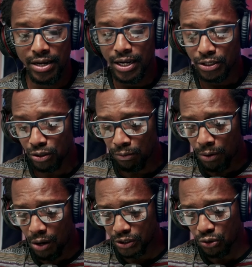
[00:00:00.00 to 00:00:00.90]
So the
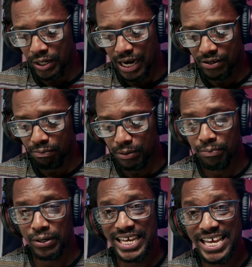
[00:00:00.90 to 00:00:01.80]
ball was going out of play,
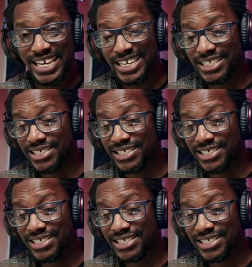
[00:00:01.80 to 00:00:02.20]
but he kicked it